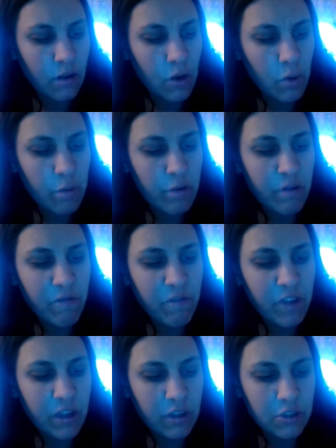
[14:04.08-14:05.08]
What we
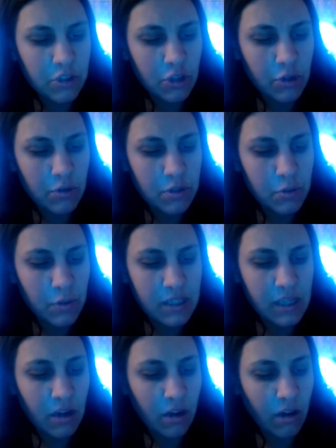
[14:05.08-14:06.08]
feel shows what's
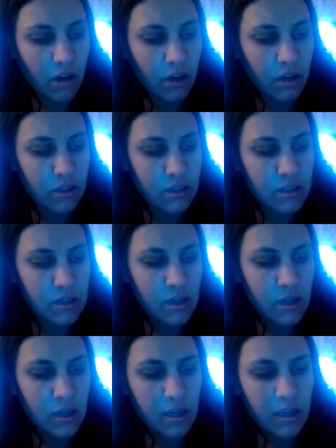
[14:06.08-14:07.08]
in our hearts.
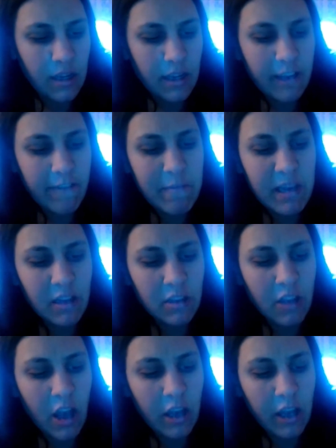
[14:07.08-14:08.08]
Give me a
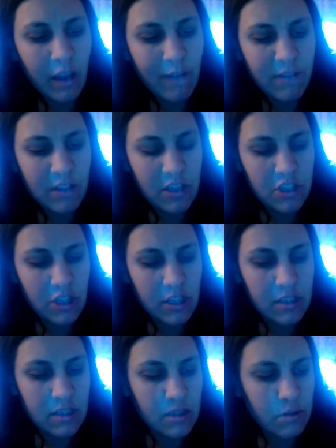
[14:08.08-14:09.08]
longing for the
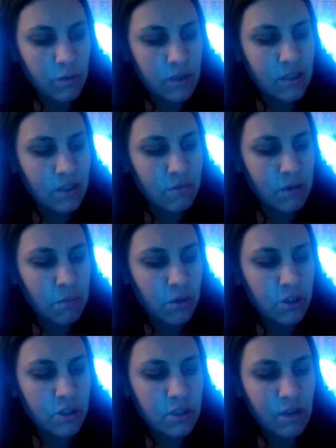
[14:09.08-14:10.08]
justice, wisdom, and
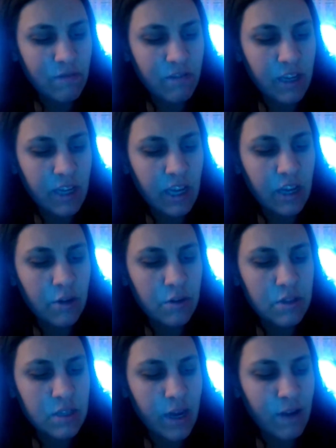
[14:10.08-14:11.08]
mercy of a king who
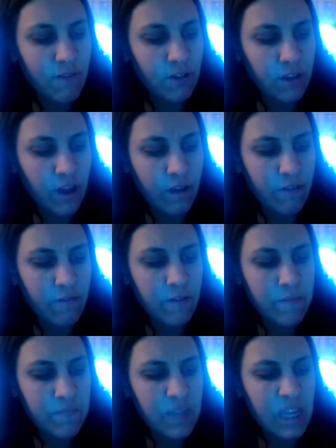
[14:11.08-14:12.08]
died for love.
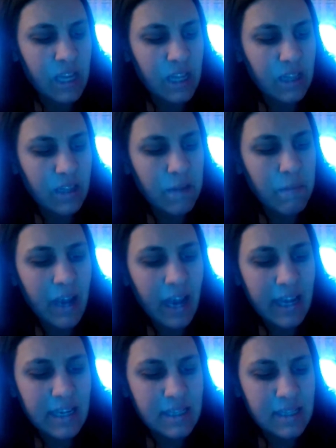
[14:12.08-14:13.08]
Let my
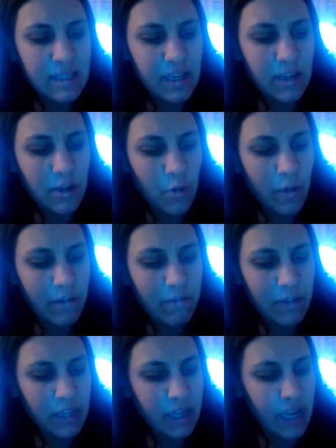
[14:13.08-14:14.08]
eyes see who I
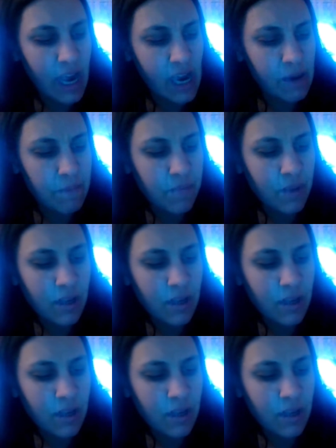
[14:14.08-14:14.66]
really am,